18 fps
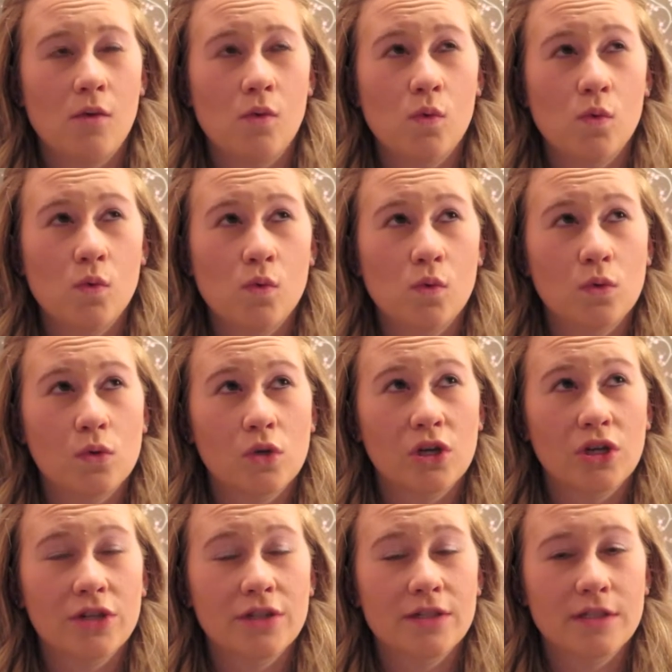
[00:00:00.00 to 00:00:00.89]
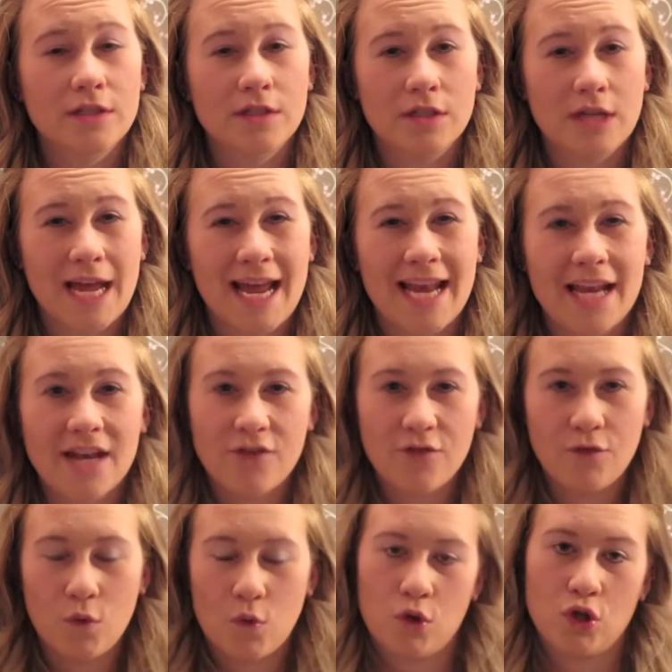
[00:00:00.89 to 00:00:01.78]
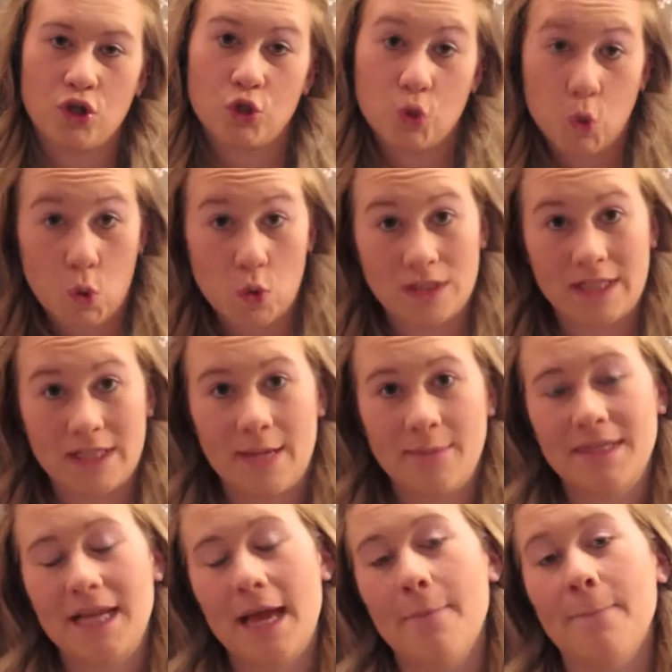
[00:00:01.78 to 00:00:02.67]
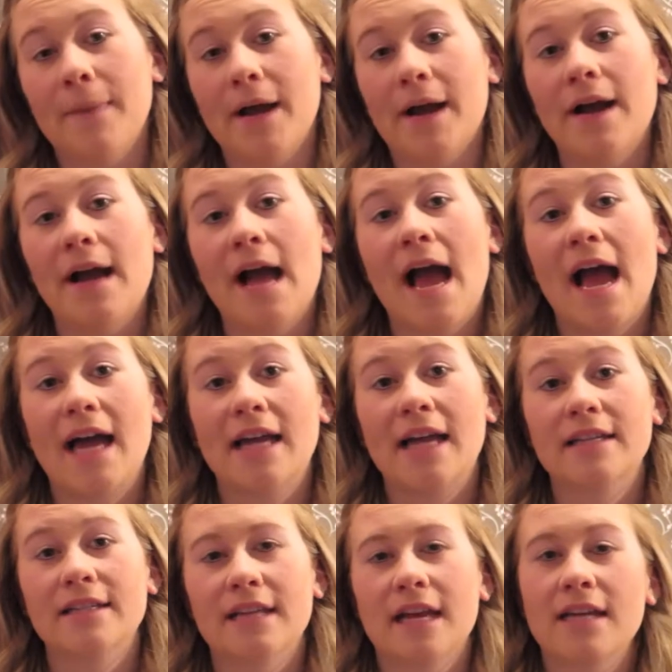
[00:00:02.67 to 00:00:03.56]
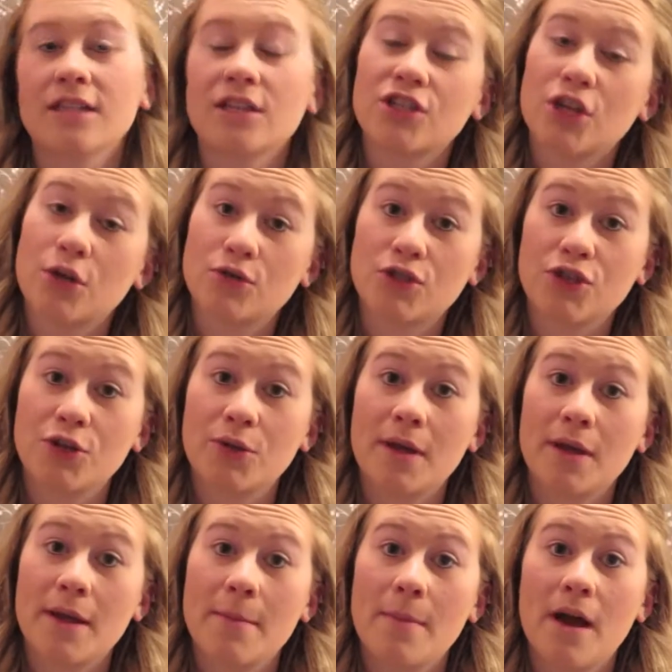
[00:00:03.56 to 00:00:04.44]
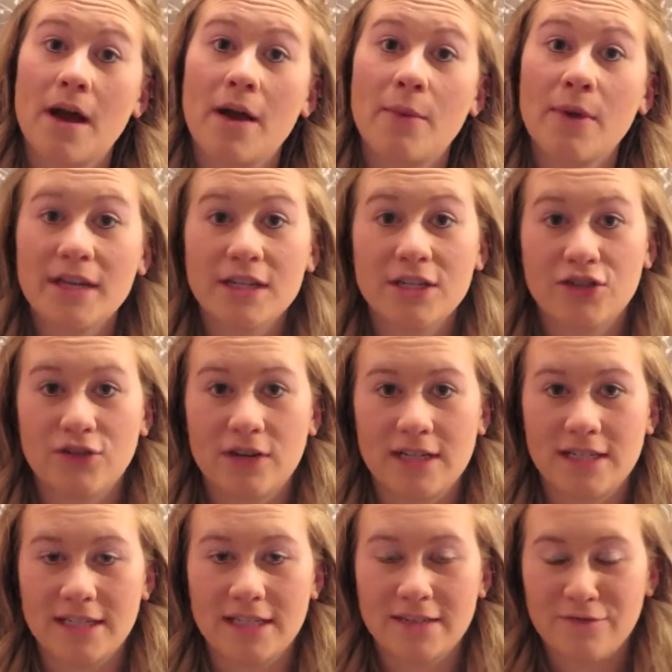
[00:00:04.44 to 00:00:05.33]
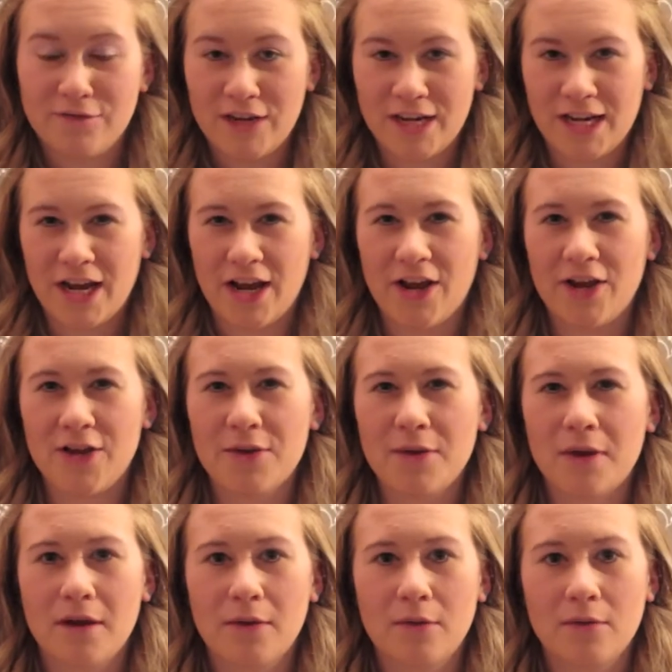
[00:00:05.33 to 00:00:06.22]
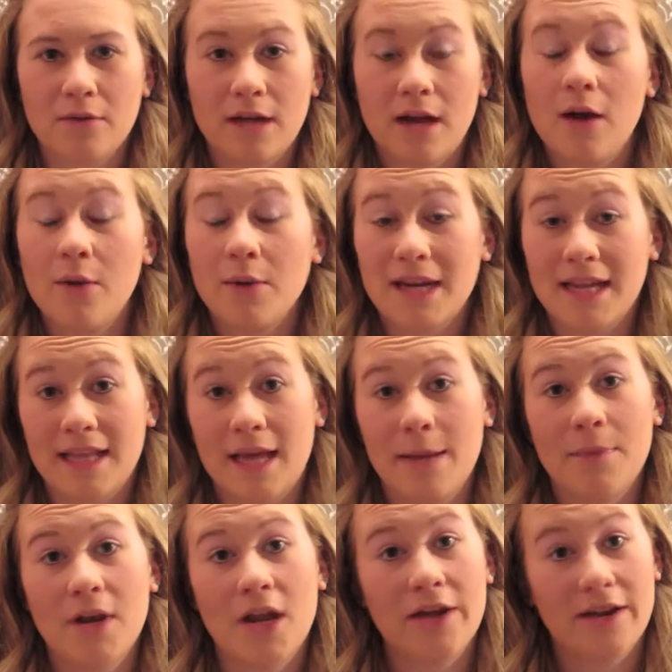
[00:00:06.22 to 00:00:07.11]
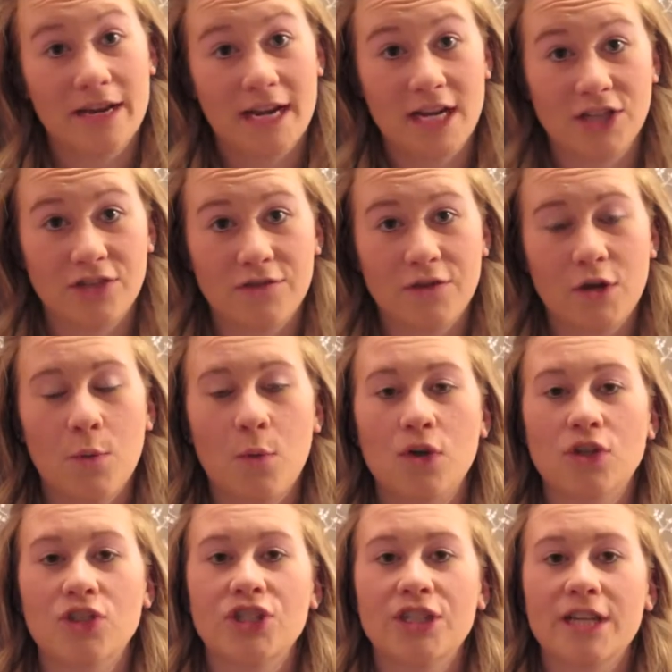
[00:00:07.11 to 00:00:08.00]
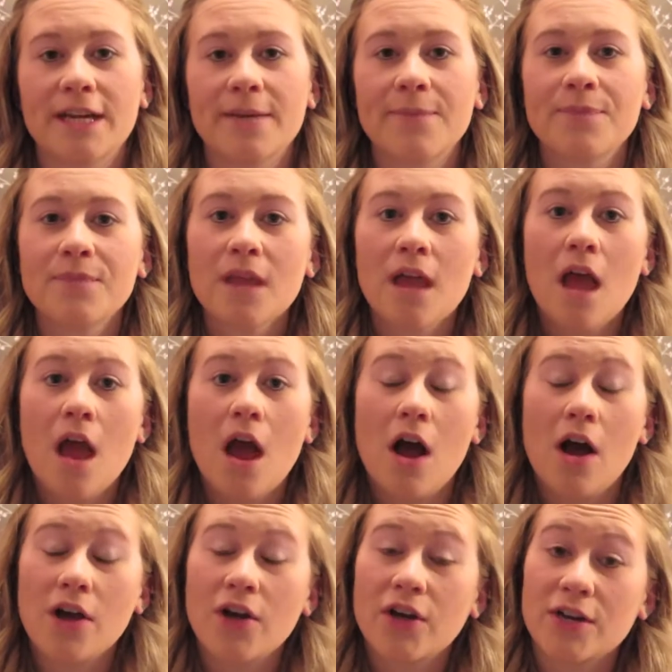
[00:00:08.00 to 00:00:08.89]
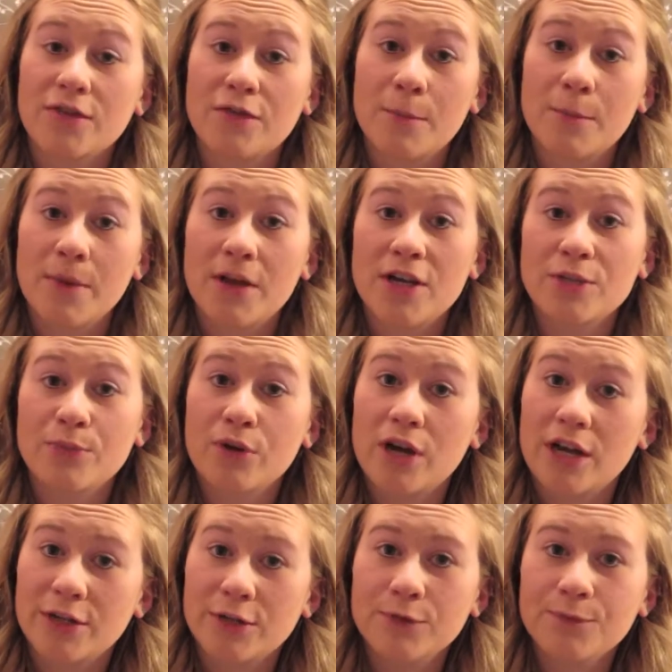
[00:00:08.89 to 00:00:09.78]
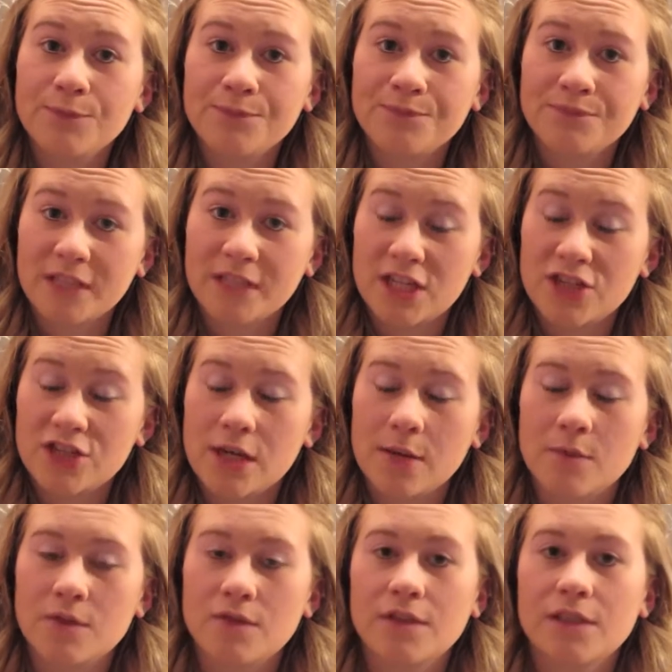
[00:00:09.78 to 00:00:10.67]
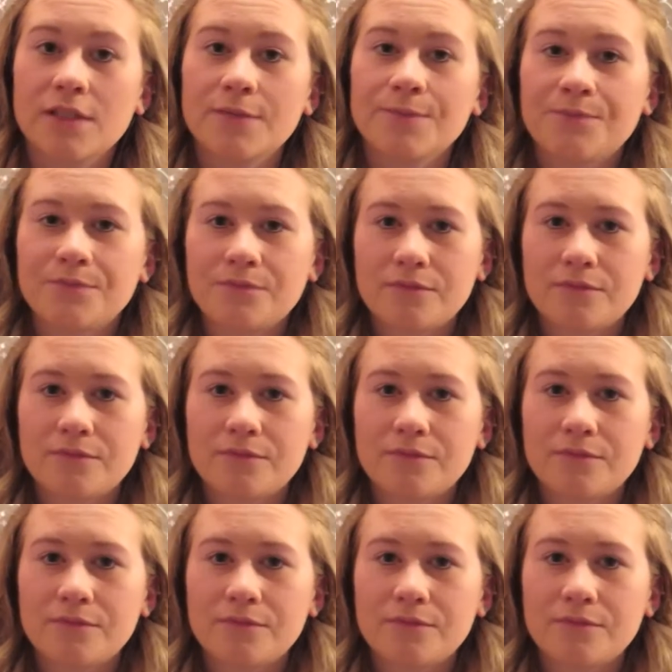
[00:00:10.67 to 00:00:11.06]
August, end of August or September, and as I told you in my wedding dress video, I'll link that below in case you've not watched it, I got it from Bird's Bridal in Chelmsford.